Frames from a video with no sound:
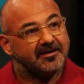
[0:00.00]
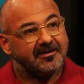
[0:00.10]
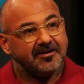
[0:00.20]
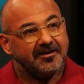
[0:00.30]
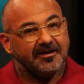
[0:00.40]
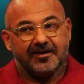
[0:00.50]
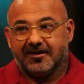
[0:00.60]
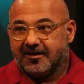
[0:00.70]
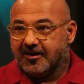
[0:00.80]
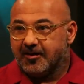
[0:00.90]
Mm-hmm. Because
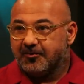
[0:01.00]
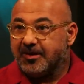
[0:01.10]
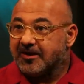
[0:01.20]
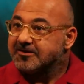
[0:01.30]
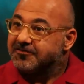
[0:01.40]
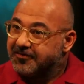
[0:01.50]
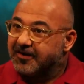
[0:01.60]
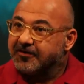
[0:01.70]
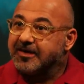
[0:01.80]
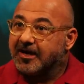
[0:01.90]
of fear. Because of
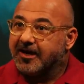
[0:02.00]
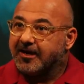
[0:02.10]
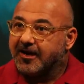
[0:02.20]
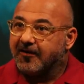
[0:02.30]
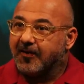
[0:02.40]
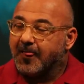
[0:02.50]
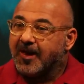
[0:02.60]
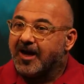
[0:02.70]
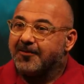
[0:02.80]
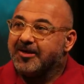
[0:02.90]
fear. Fear yeah, yeah, is powerful.
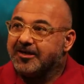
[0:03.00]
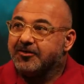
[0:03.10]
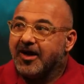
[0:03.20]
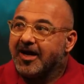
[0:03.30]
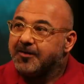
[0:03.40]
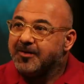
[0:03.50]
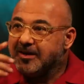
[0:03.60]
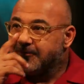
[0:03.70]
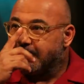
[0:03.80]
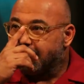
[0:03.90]
Yeah. I mean, you yeah. had
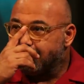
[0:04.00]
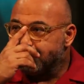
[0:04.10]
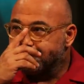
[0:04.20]
people.